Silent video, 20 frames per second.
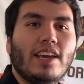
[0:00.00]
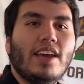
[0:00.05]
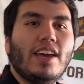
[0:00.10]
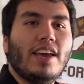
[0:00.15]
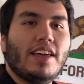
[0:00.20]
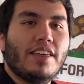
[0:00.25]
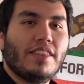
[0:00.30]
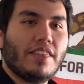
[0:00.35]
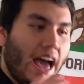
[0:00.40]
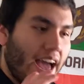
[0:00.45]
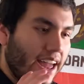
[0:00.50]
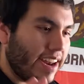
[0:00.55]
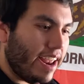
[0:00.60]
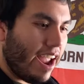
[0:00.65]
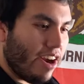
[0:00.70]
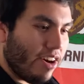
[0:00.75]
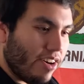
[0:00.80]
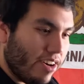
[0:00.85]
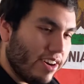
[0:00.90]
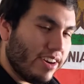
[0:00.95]
that
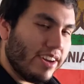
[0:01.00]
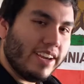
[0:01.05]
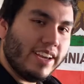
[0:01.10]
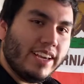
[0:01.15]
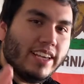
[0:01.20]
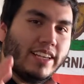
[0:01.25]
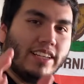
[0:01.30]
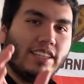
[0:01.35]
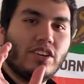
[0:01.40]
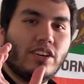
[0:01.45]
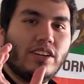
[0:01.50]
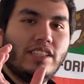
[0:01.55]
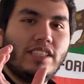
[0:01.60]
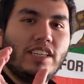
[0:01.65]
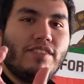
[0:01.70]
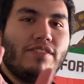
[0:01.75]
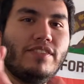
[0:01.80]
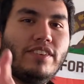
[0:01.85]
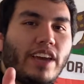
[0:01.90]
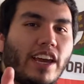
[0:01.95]
error is our
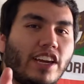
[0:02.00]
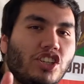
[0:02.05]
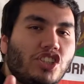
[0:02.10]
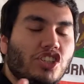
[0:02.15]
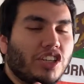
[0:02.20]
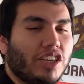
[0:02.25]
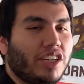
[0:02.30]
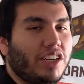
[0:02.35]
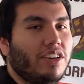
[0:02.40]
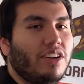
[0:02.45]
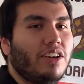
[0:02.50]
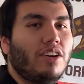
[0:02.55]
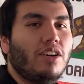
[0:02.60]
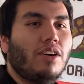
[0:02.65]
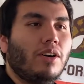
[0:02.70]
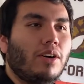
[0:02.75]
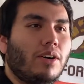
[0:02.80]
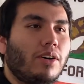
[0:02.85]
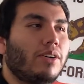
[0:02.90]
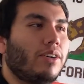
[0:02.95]
deviation,
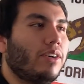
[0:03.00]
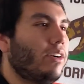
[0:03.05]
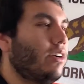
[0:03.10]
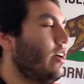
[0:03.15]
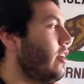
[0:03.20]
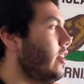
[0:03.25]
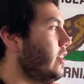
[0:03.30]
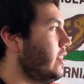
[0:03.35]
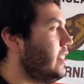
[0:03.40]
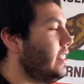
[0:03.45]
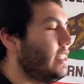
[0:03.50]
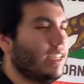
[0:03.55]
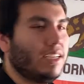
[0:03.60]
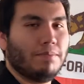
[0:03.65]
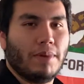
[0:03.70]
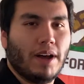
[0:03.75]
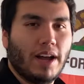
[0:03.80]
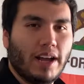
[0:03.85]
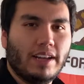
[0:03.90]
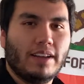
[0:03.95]
or our
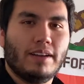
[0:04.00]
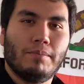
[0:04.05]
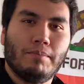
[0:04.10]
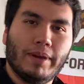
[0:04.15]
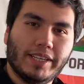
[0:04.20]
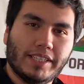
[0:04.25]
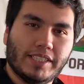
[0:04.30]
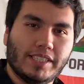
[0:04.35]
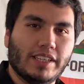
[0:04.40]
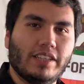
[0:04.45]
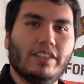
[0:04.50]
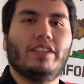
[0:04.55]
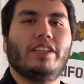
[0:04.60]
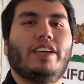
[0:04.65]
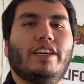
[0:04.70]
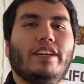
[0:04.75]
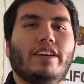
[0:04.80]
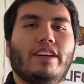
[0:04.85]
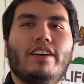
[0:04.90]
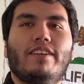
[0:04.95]
sigma,
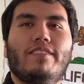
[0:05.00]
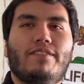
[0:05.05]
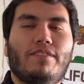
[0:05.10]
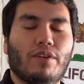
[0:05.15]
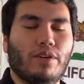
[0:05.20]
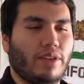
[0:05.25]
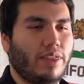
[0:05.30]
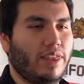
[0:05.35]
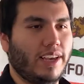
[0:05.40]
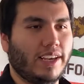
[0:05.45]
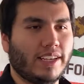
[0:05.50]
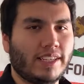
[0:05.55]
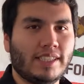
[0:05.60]
basically, for this